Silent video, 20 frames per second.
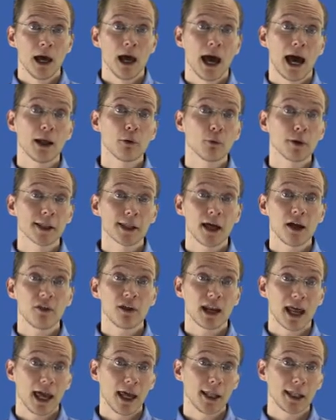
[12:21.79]
and we'll say that
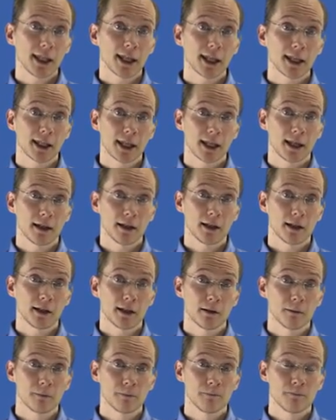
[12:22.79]
A succeeds
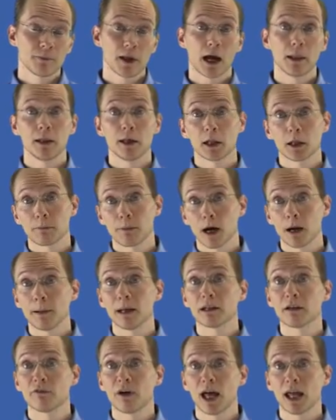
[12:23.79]
and the experiment
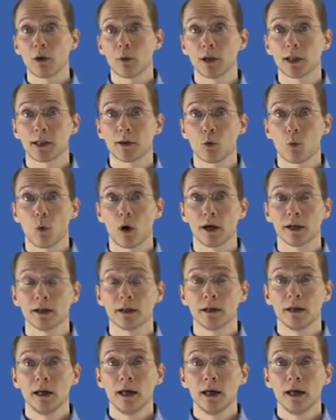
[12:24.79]
evaluates to 1